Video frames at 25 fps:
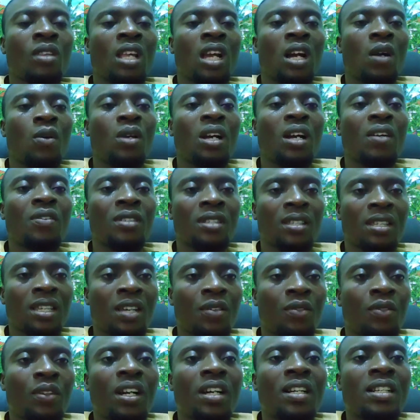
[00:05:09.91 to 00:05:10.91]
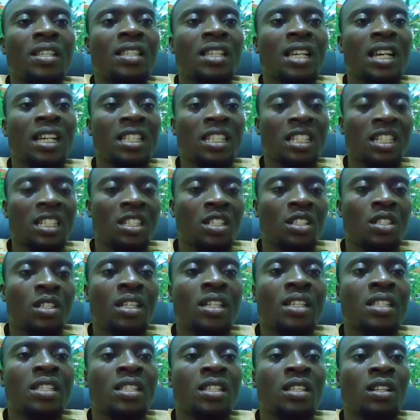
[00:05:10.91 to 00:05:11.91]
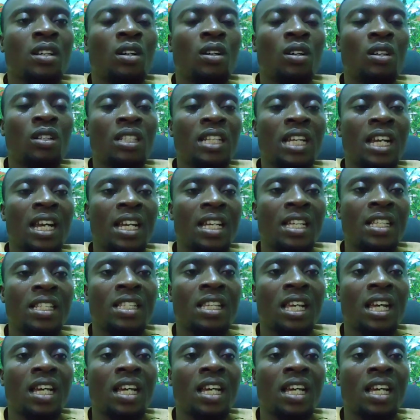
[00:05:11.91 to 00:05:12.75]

and we have several research interests under it,